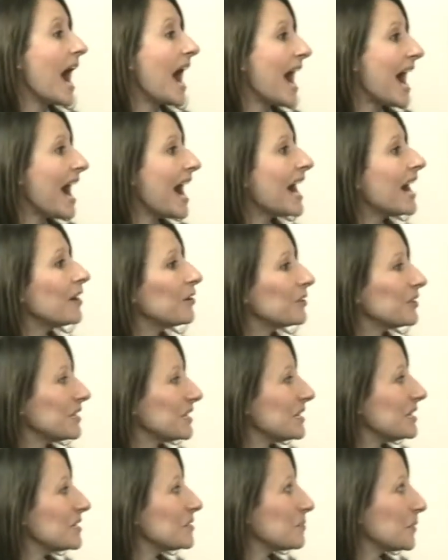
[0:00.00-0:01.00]
how
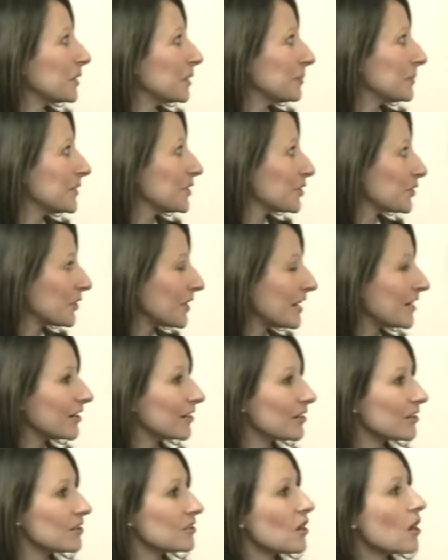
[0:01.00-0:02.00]
these
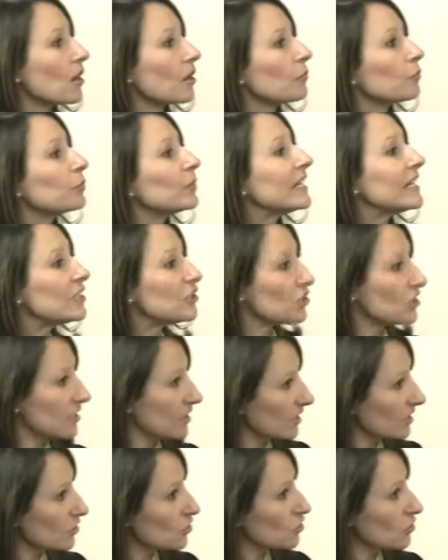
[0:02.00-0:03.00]
perpetrators are
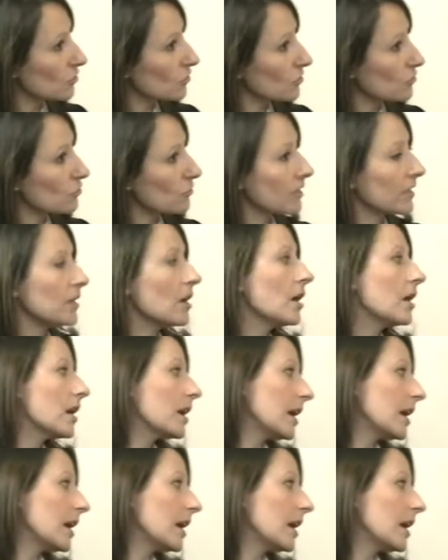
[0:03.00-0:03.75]
reaching children,